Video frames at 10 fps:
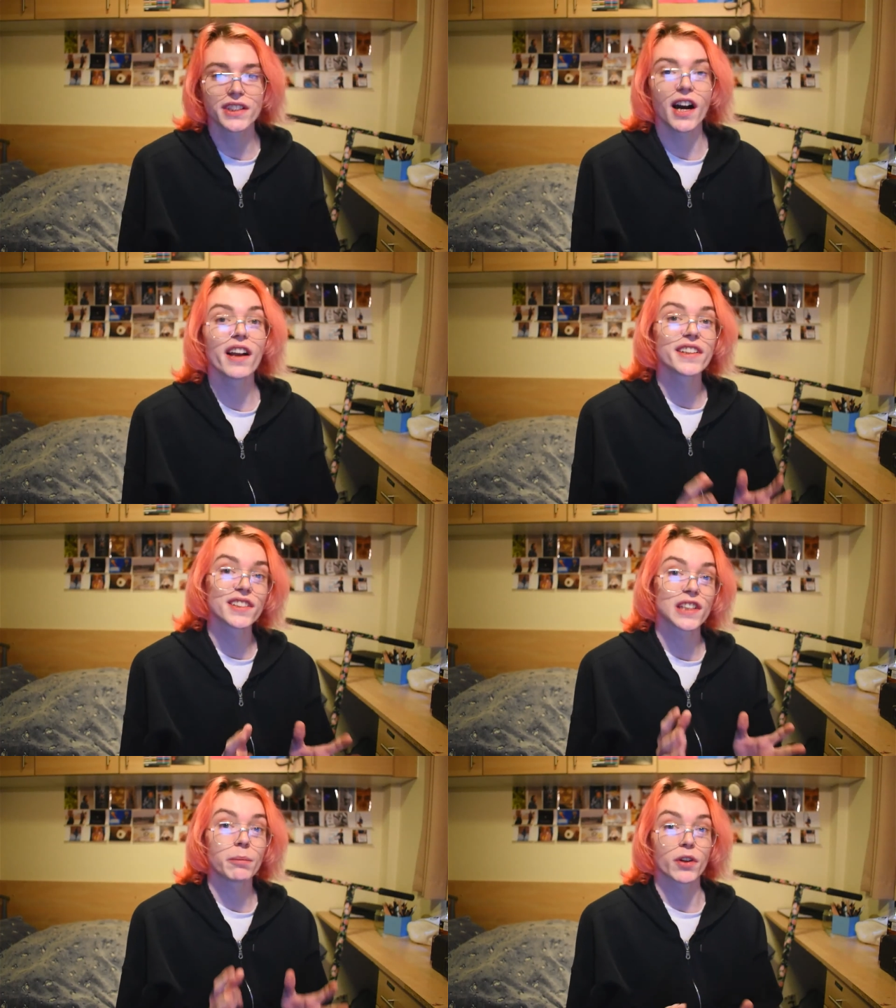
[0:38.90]
earliest
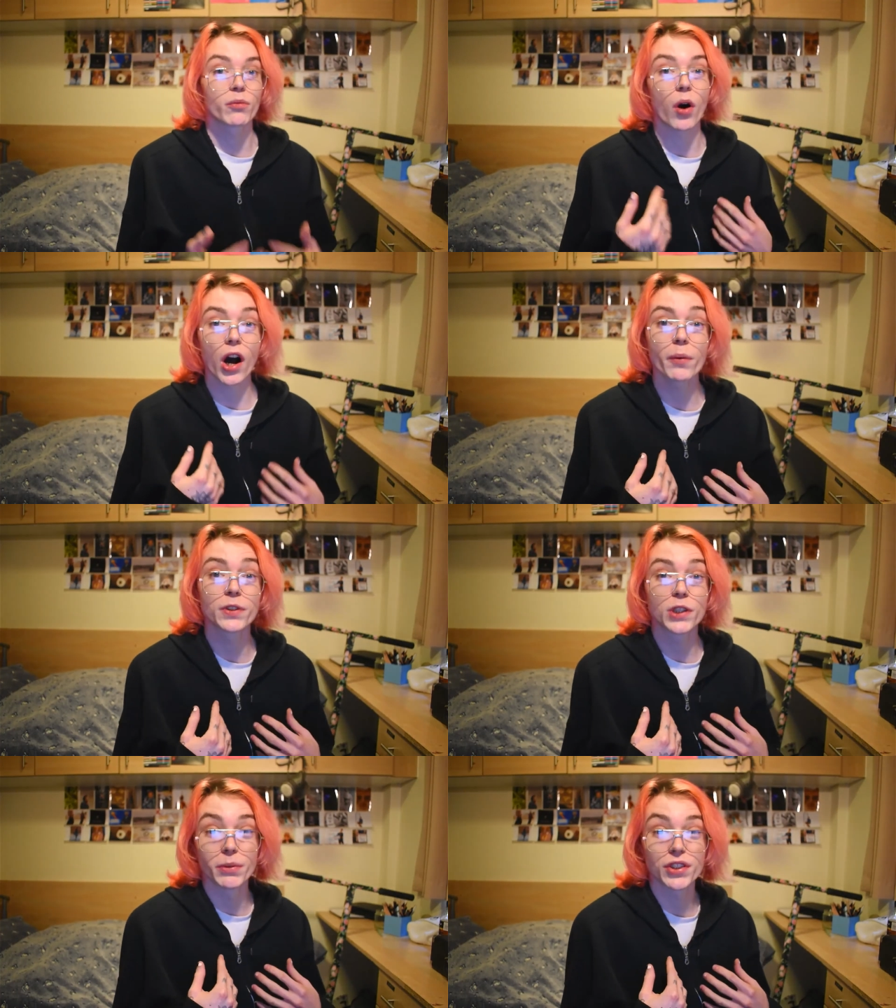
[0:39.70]
example of what I would
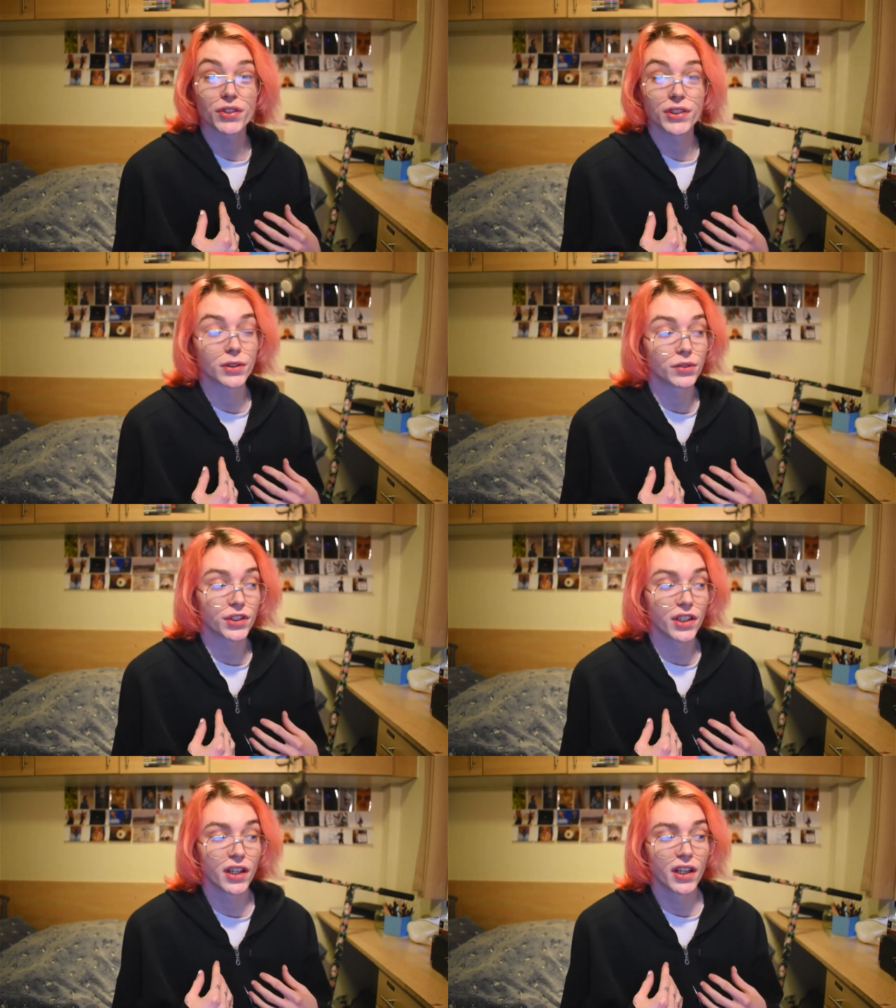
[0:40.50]
dub as street
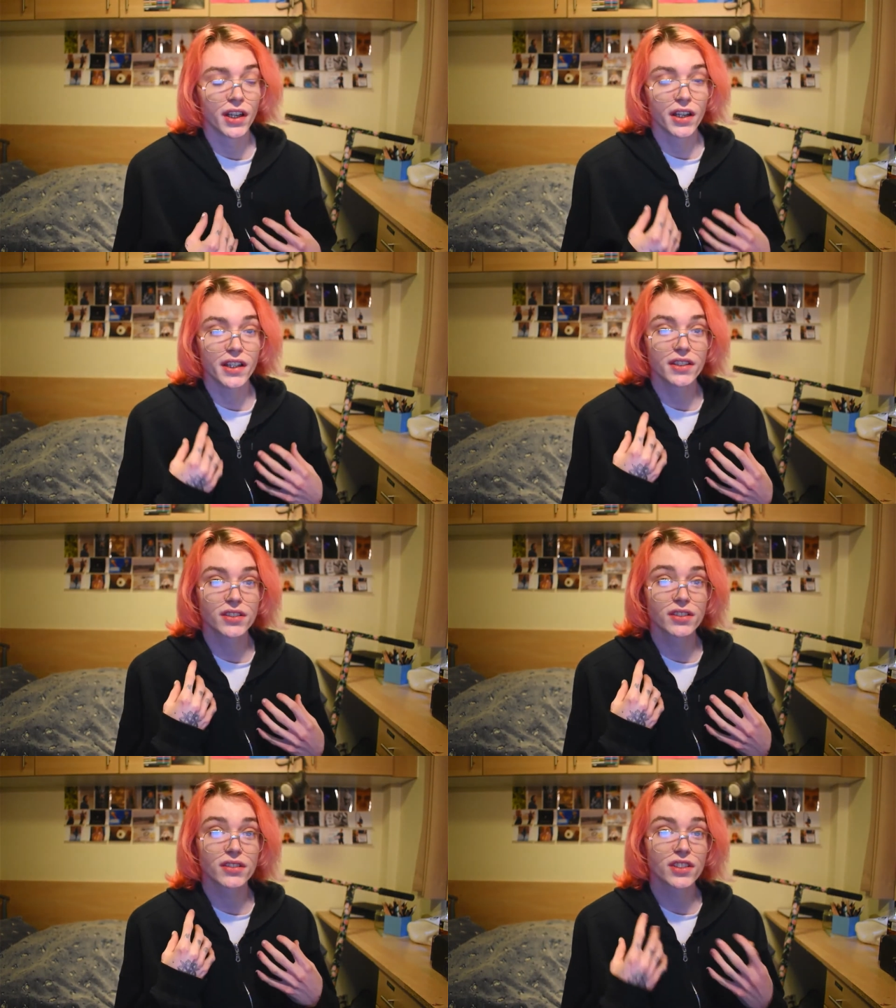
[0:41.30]
culture
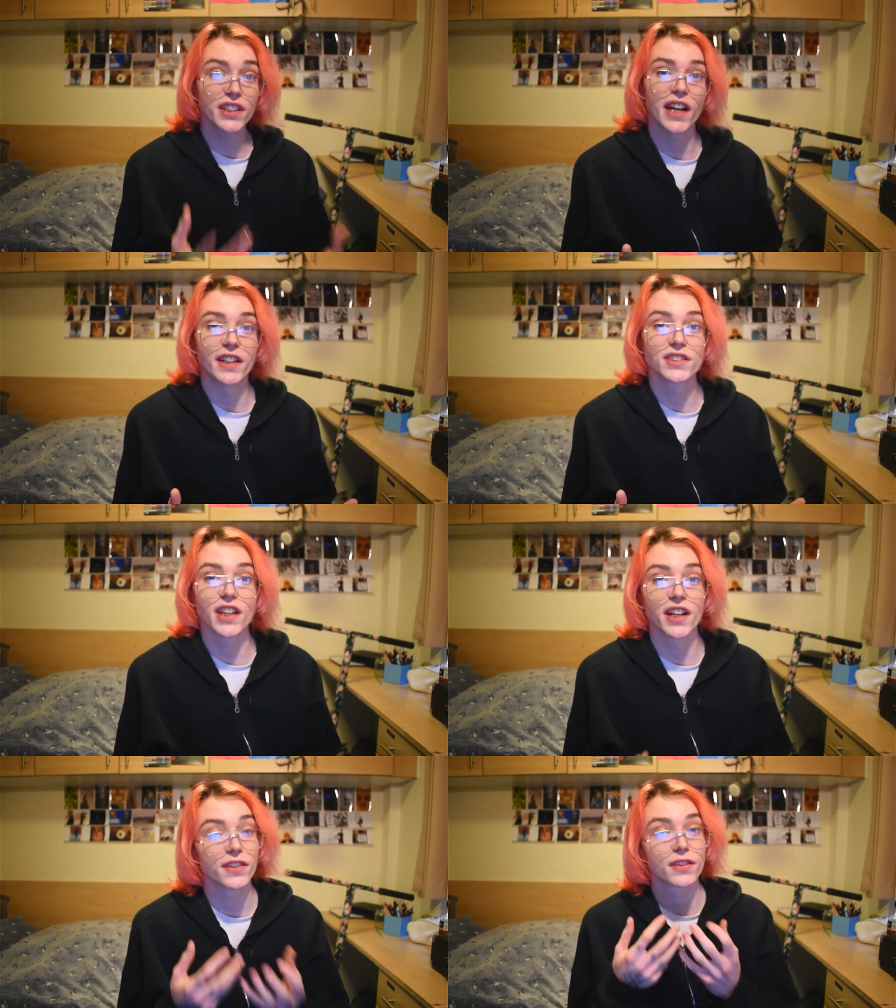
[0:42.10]
is skinheads
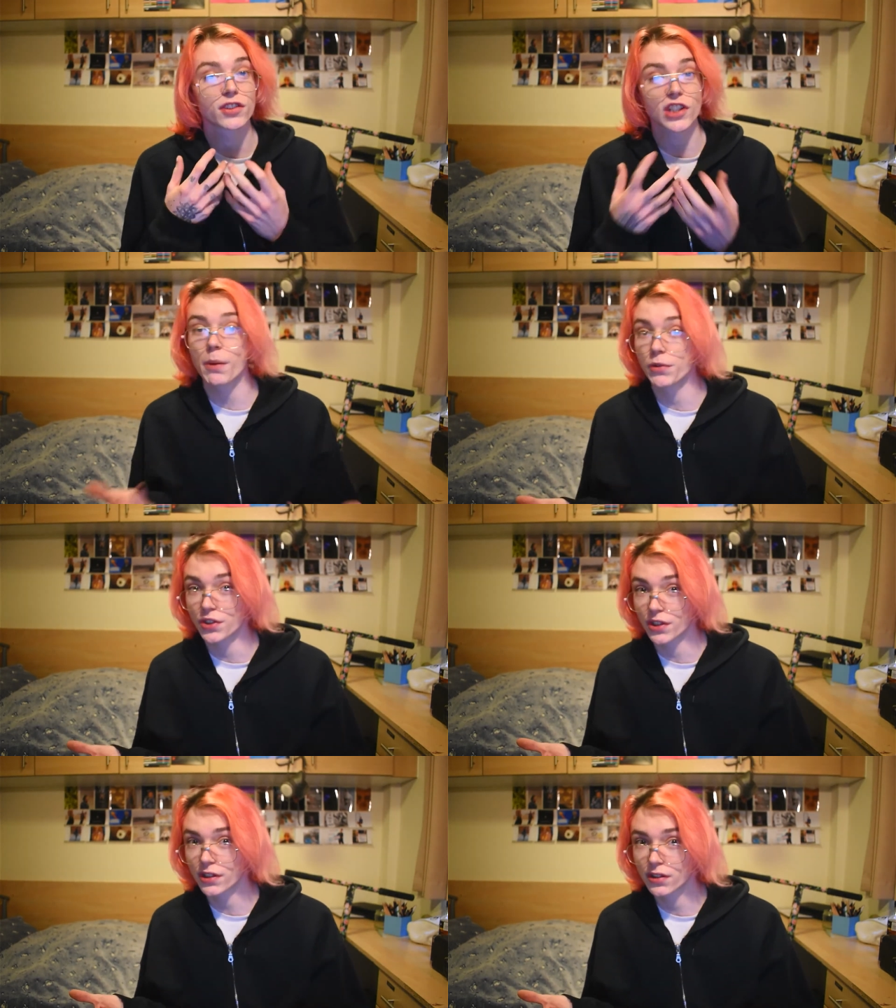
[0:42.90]
and ska music.